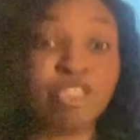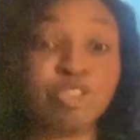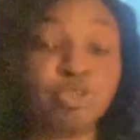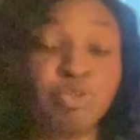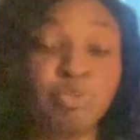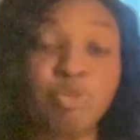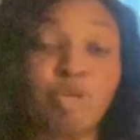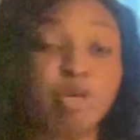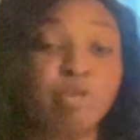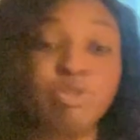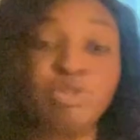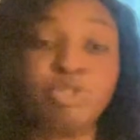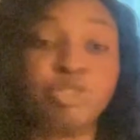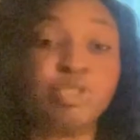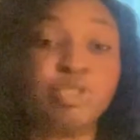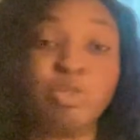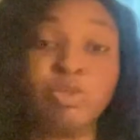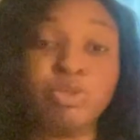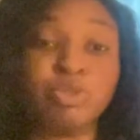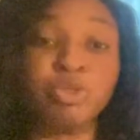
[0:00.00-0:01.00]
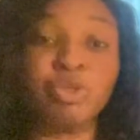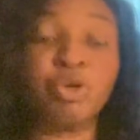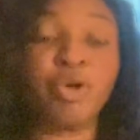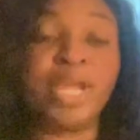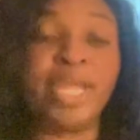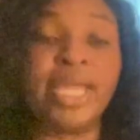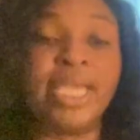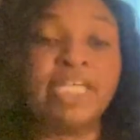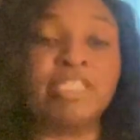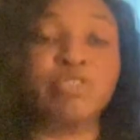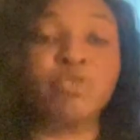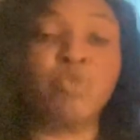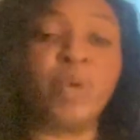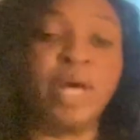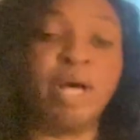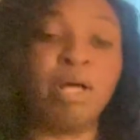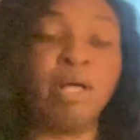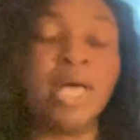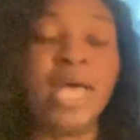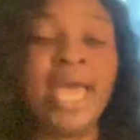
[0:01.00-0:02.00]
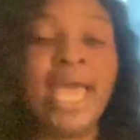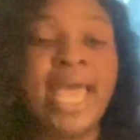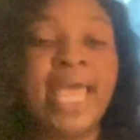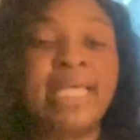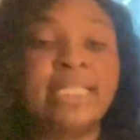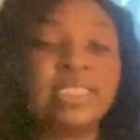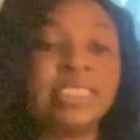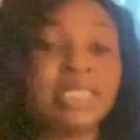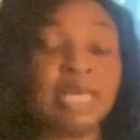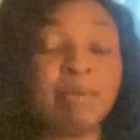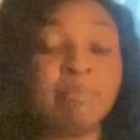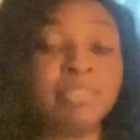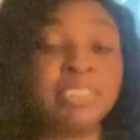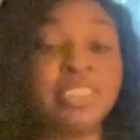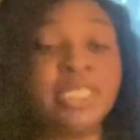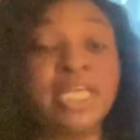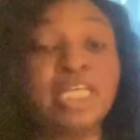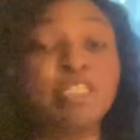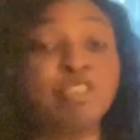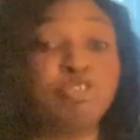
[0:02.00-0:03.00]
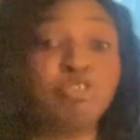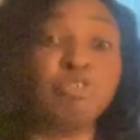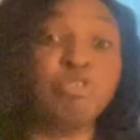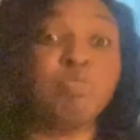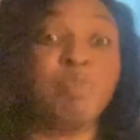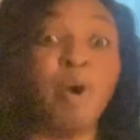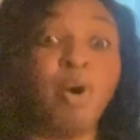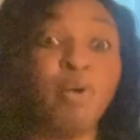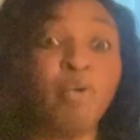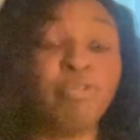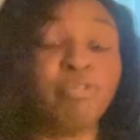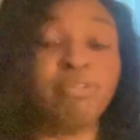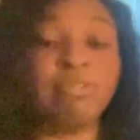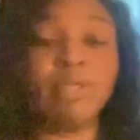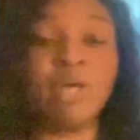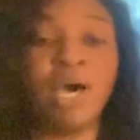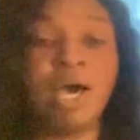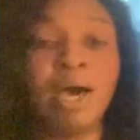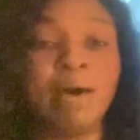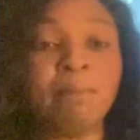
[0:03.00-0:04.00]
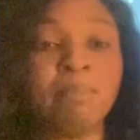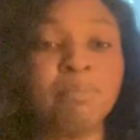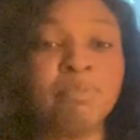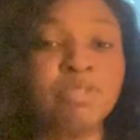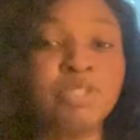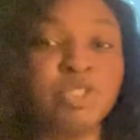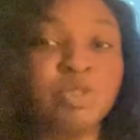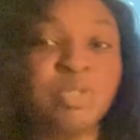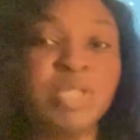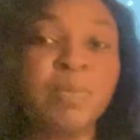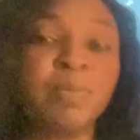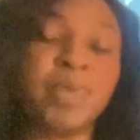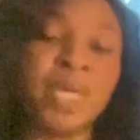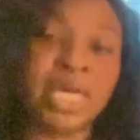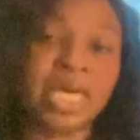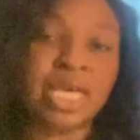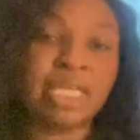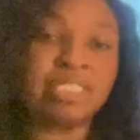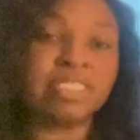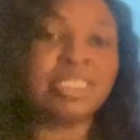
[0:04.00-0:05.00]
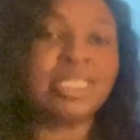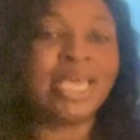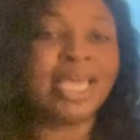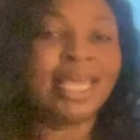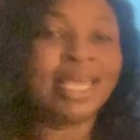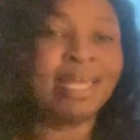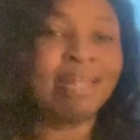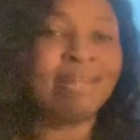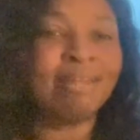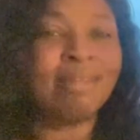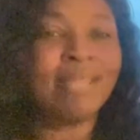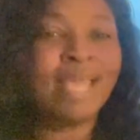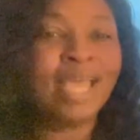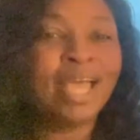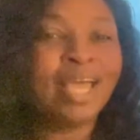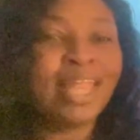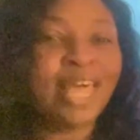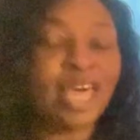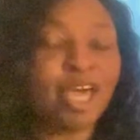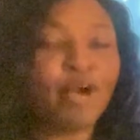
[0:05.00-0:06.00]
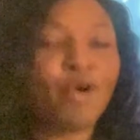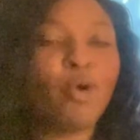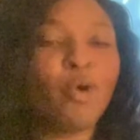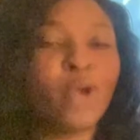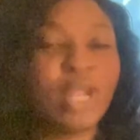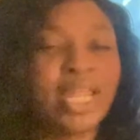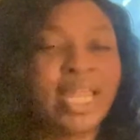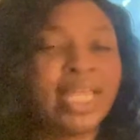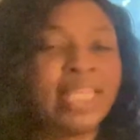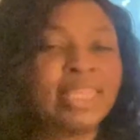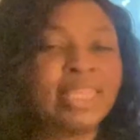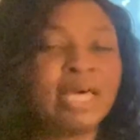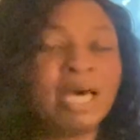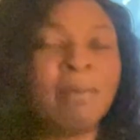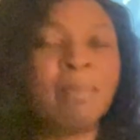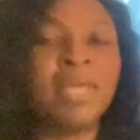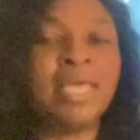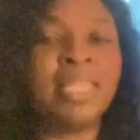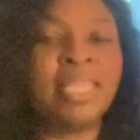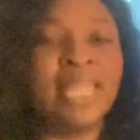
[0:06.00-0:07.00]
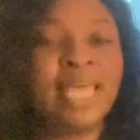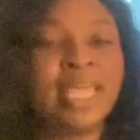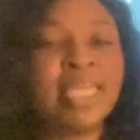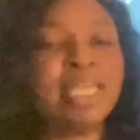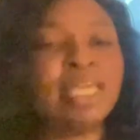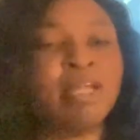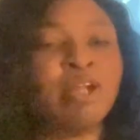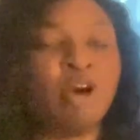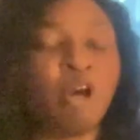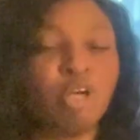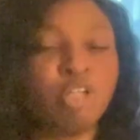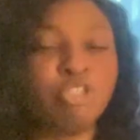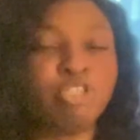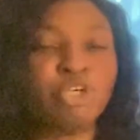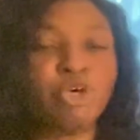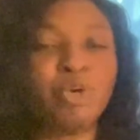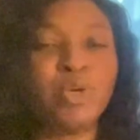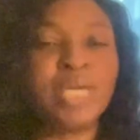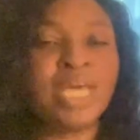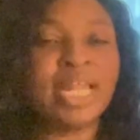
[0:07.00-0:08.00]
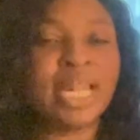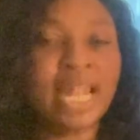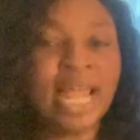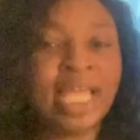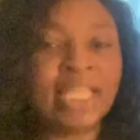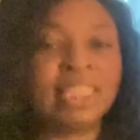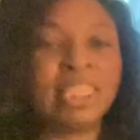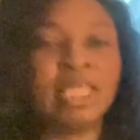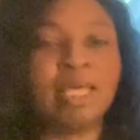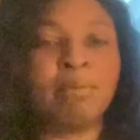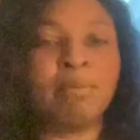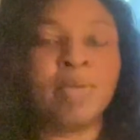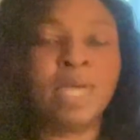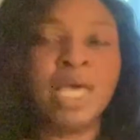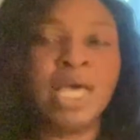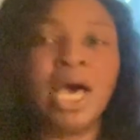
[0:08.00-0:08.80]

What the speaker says: too. Those are great as well. And some states use both because they can correlate them and they can also connect them